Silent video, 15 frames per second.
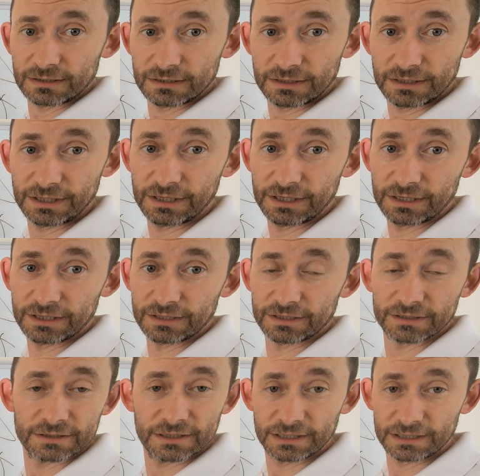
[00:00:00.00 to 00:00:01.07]

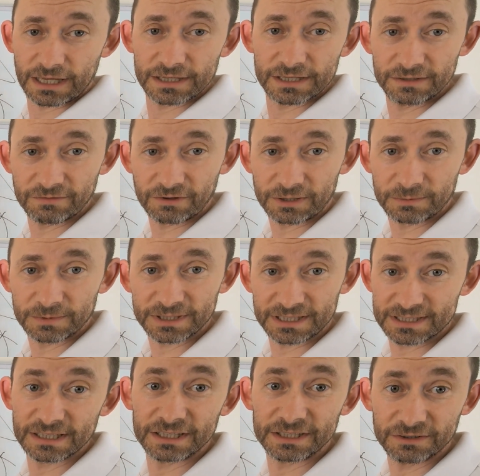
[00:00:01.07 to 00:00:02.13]
in another environment,
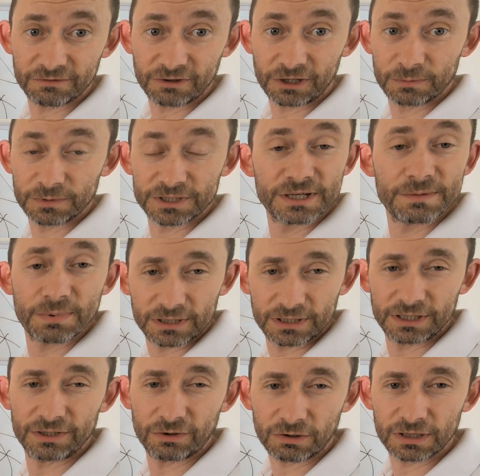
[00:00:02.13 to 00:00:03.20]
isolated environment, typically
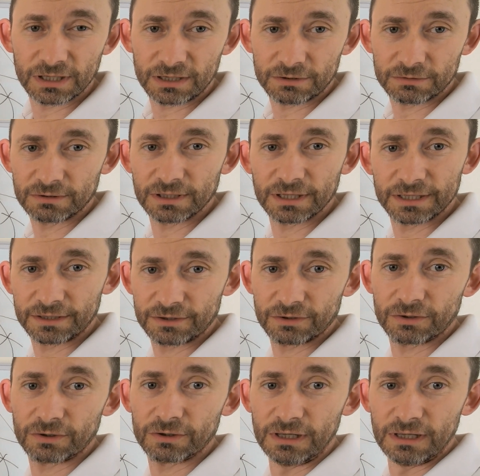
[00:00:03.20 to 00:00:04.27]
in your cloud, like
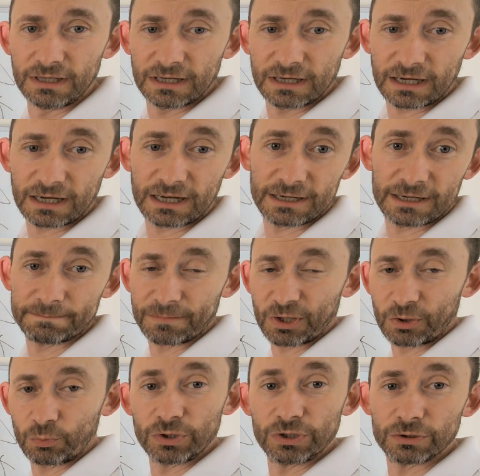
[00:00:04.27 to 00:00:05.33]
your
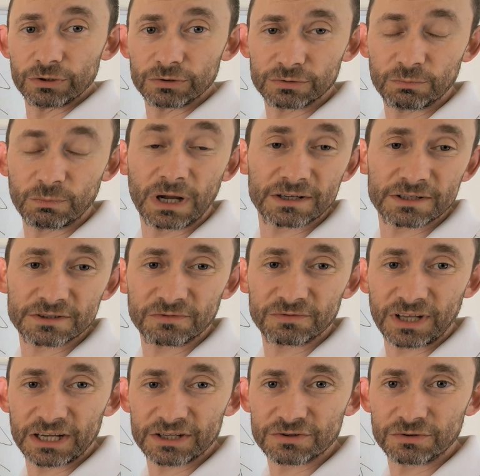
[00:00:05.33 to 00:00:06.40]
Microsoft
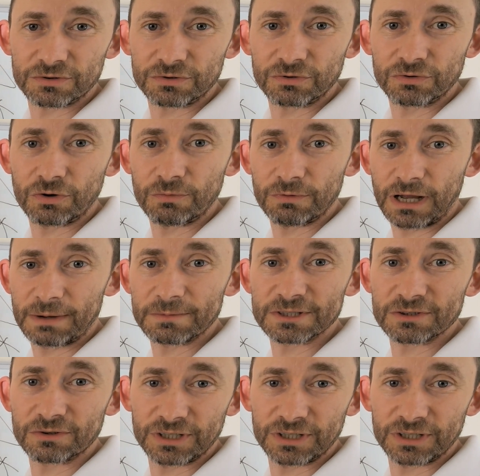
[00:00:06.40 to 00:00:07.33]
Azure or Amazon